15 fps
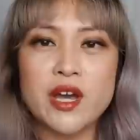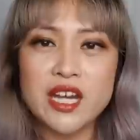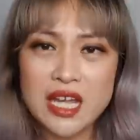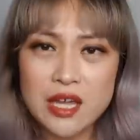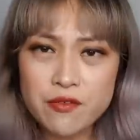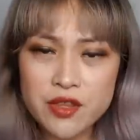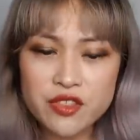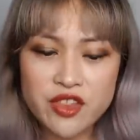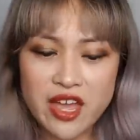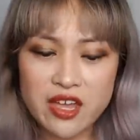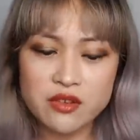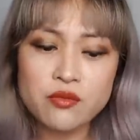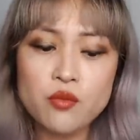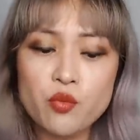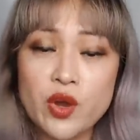But even
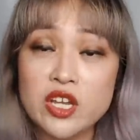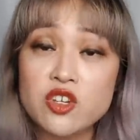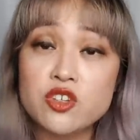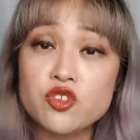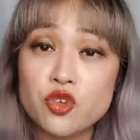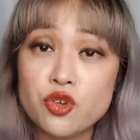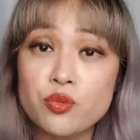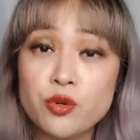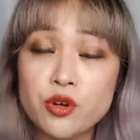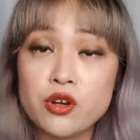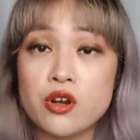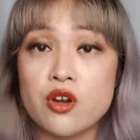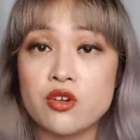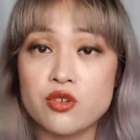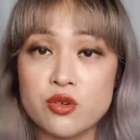then, when you do put
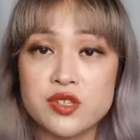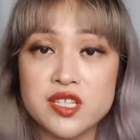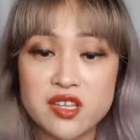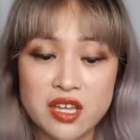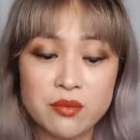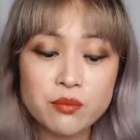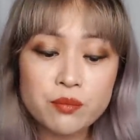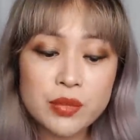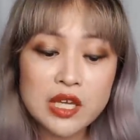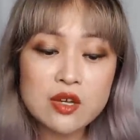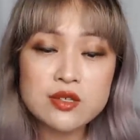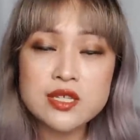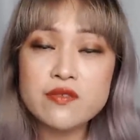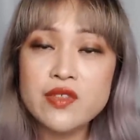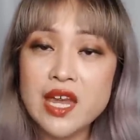it on your skin,
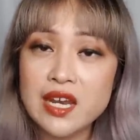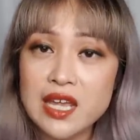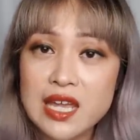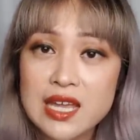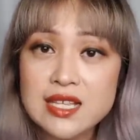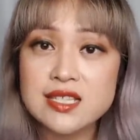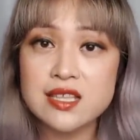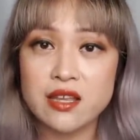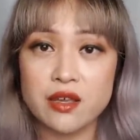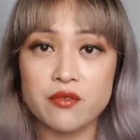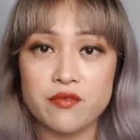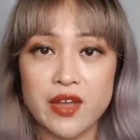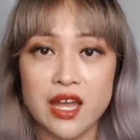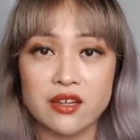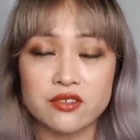because of that heat sink
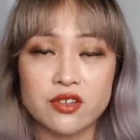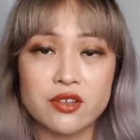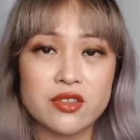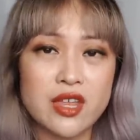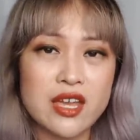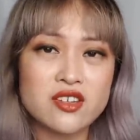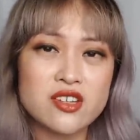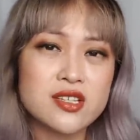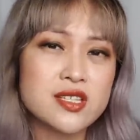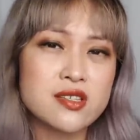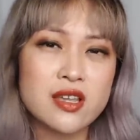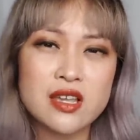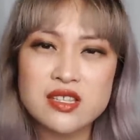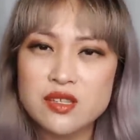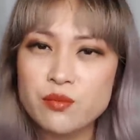effect, there
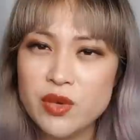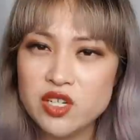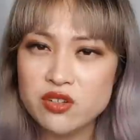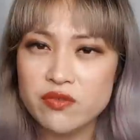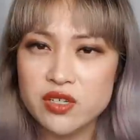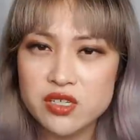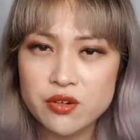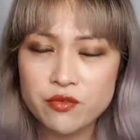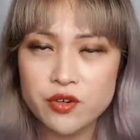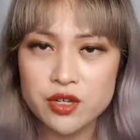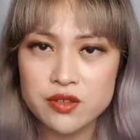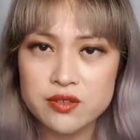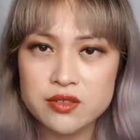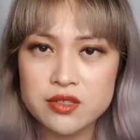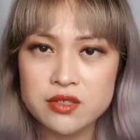just isn't much of a
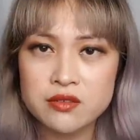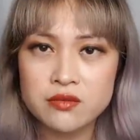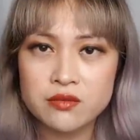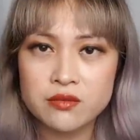difference.